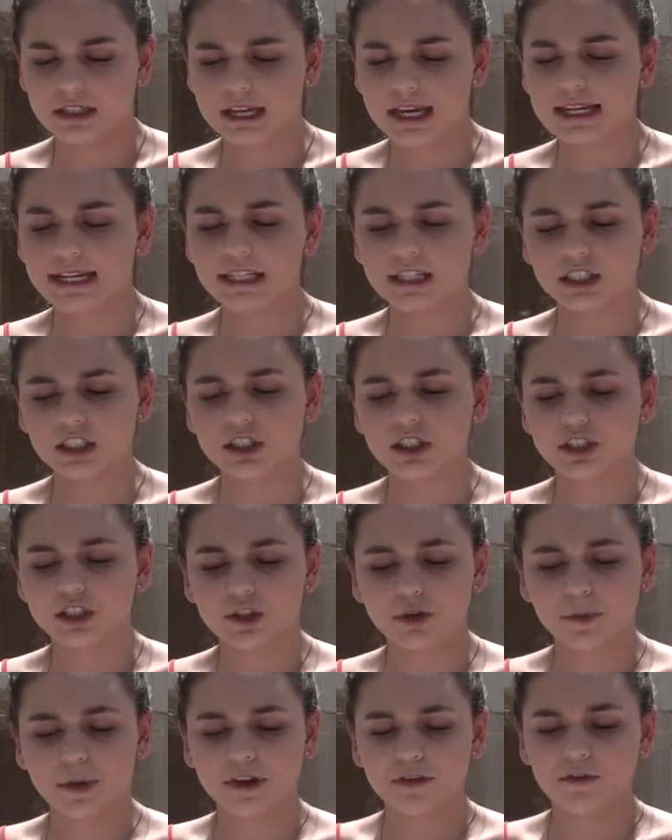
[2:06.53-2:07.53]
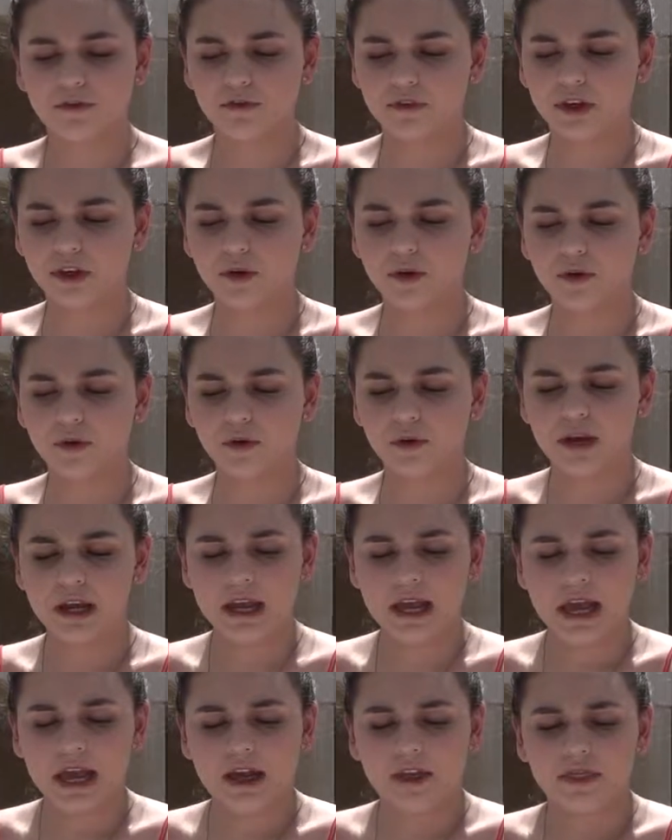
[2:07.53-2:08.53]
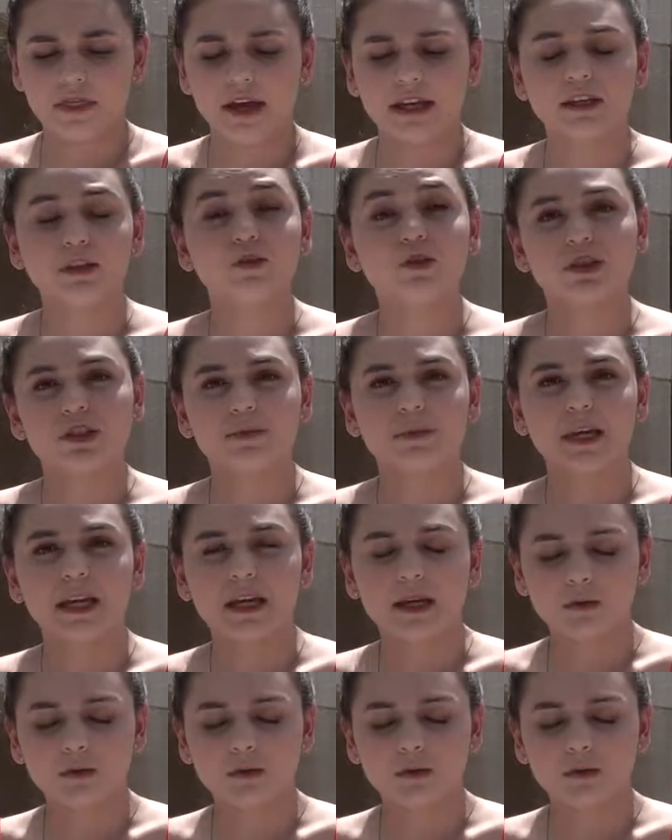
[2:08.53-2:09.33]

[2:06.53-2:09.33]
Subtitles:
In addition, you may feel that you should be